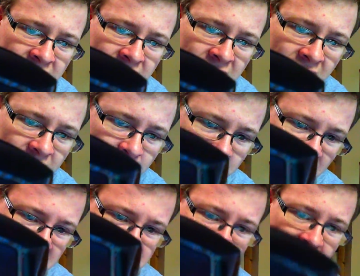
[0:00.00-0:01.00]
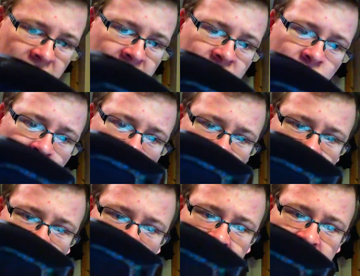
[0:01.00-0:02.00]
they're kind of facing in towards each
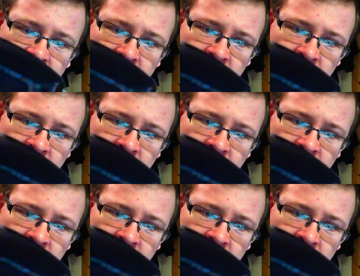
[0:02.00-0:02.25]
other,